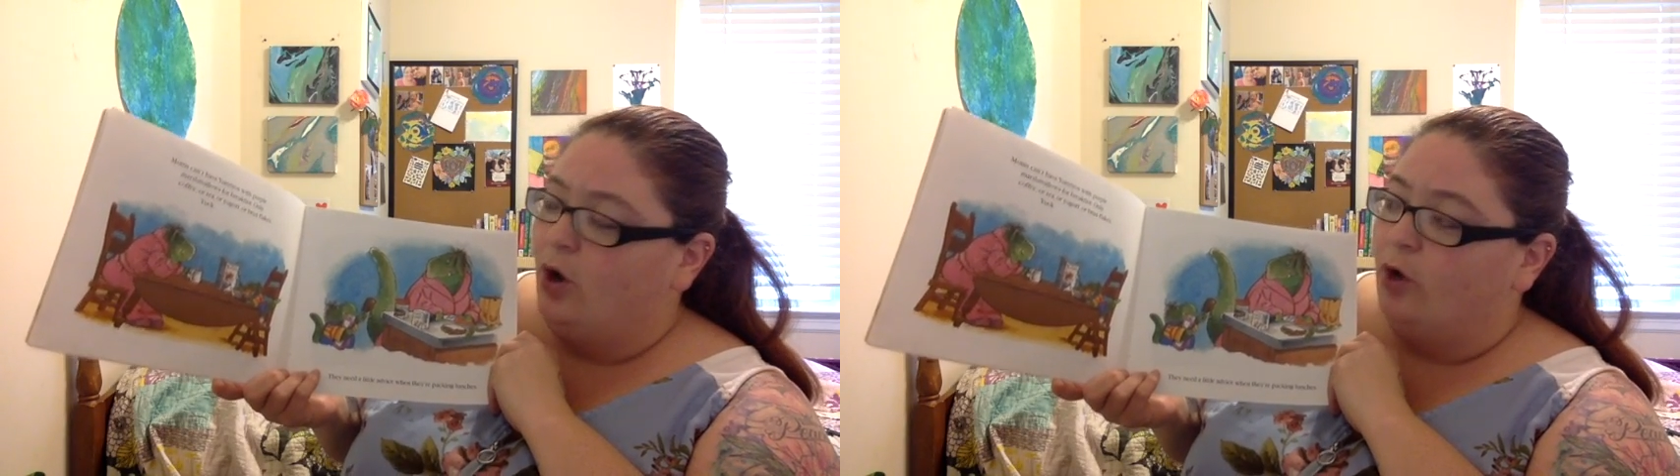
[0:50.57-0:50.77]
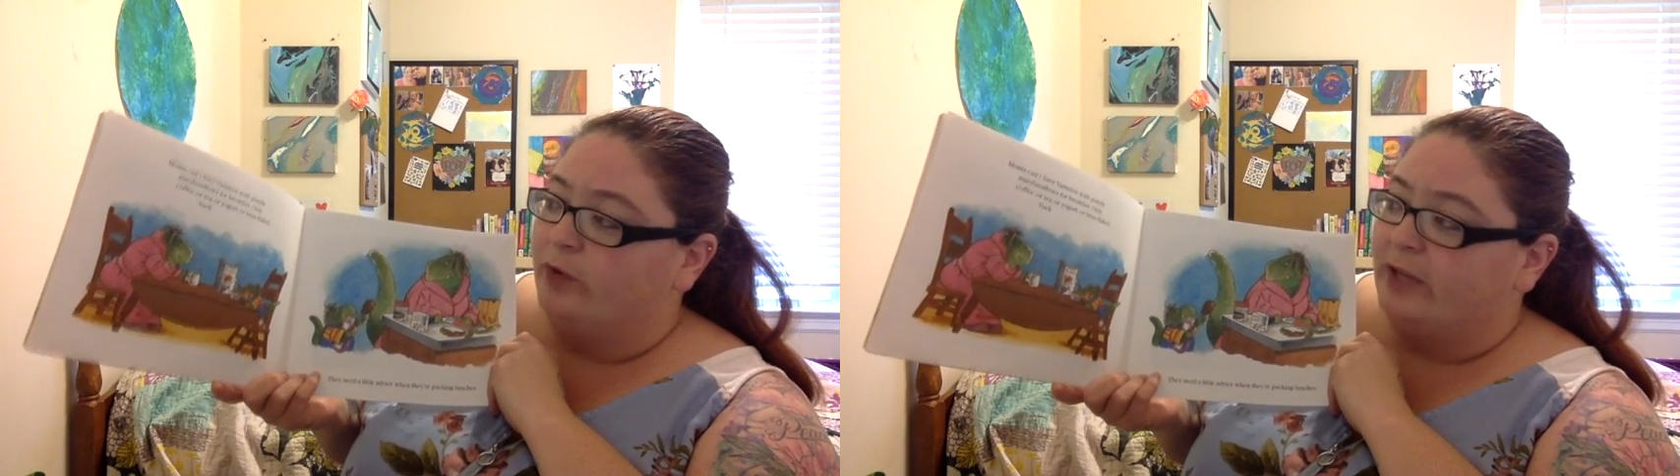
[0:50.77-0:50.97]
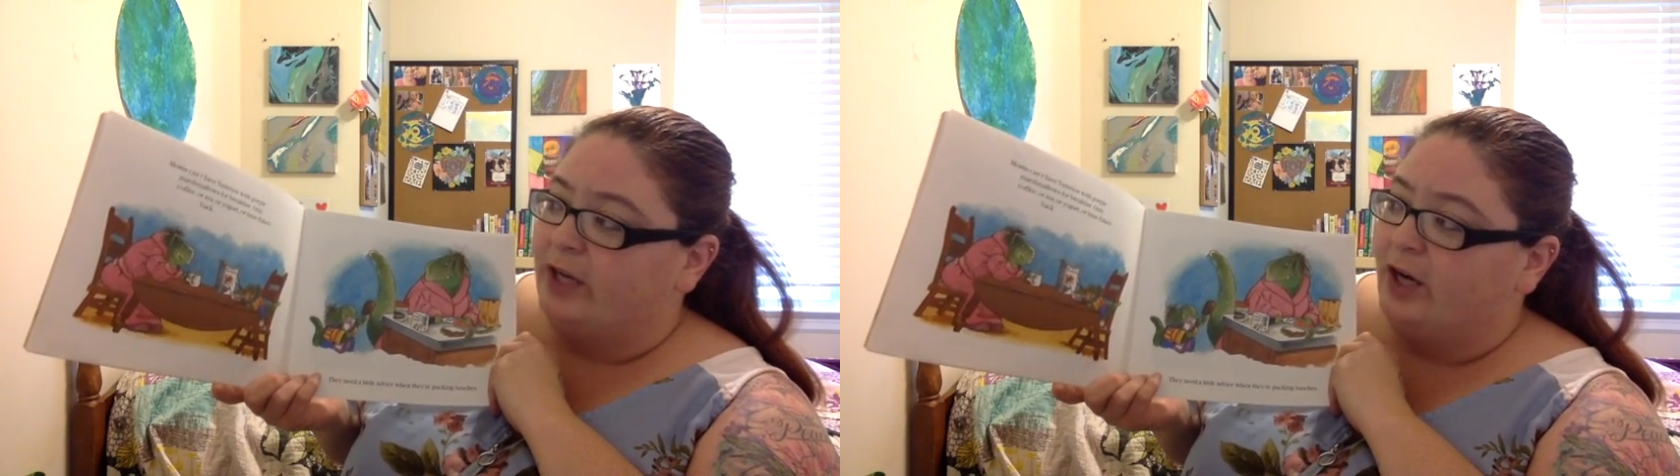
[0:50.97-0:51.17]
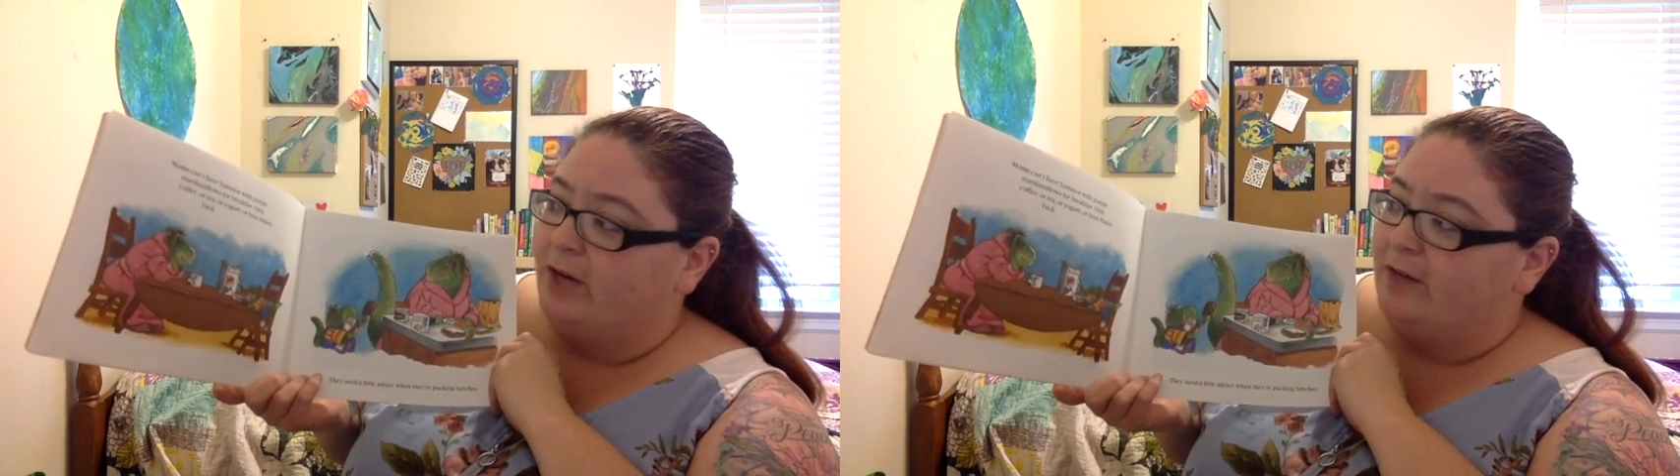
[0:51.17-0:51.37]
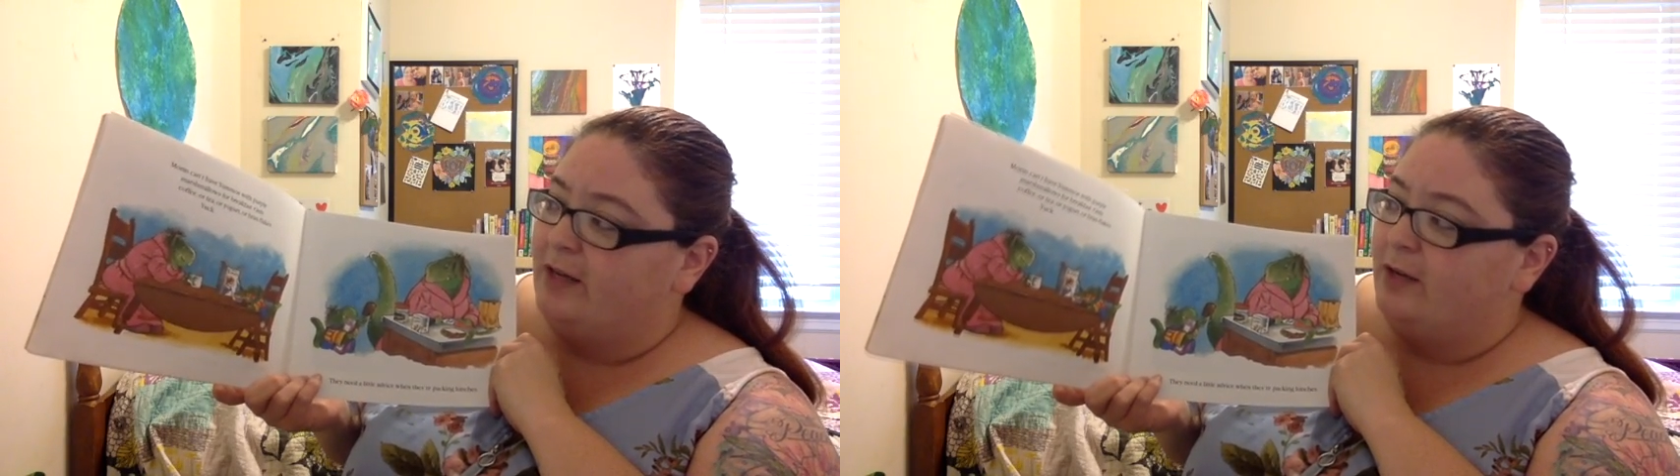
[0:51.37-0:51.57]
Only
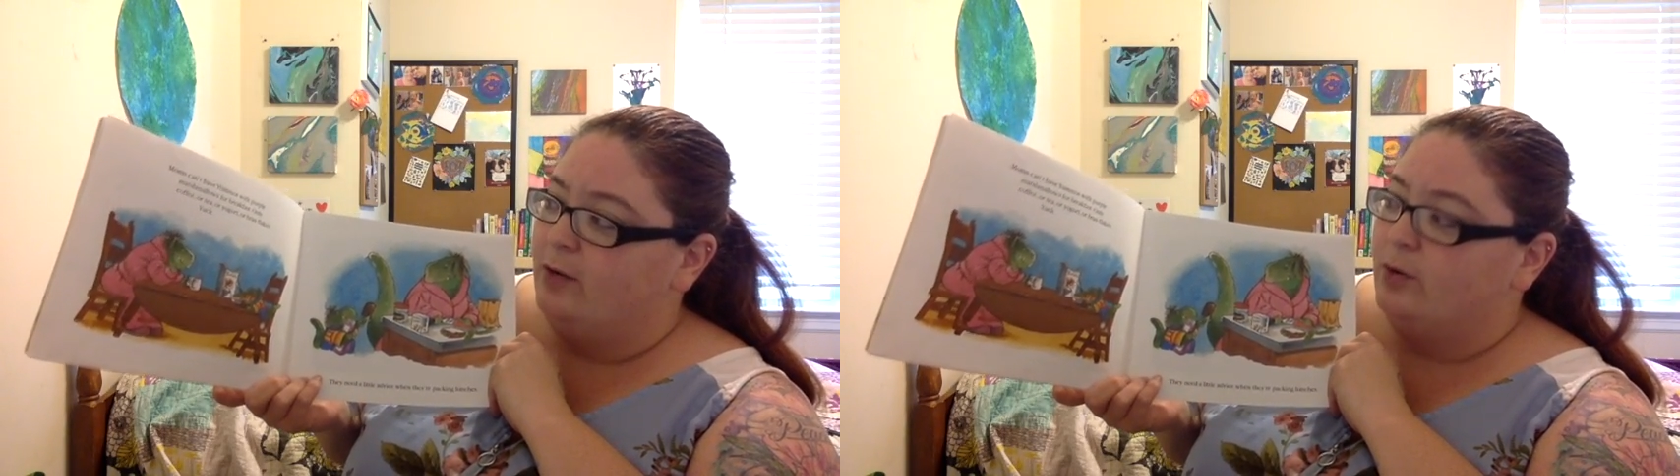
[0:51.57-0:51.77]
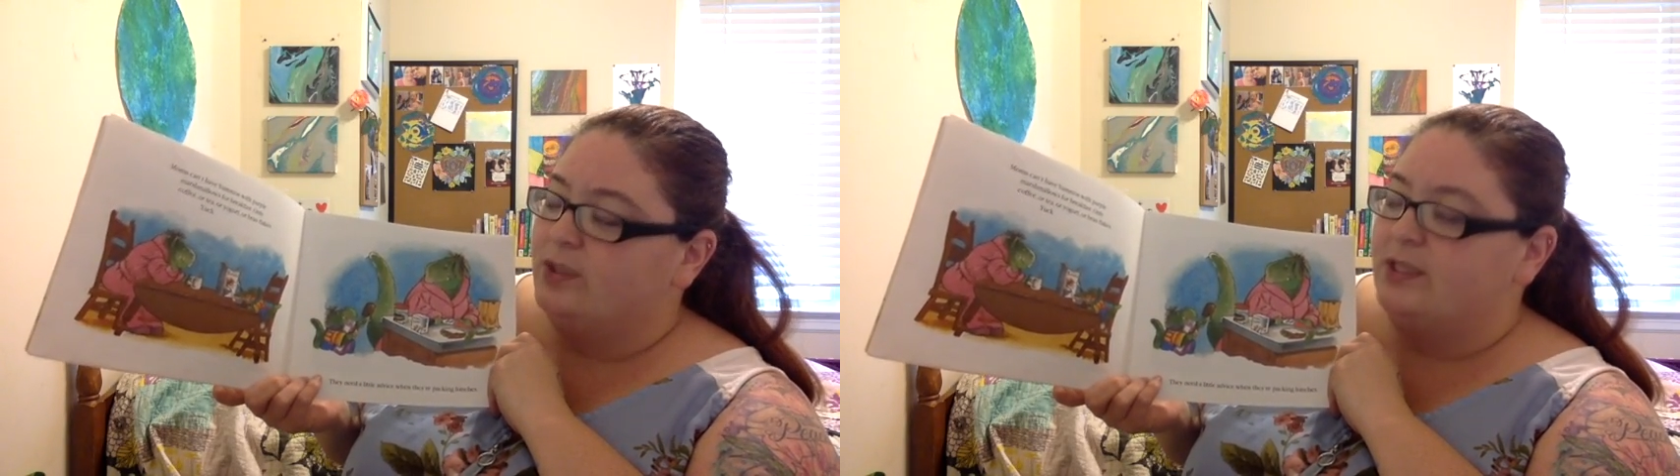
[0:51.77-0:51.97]
coffee or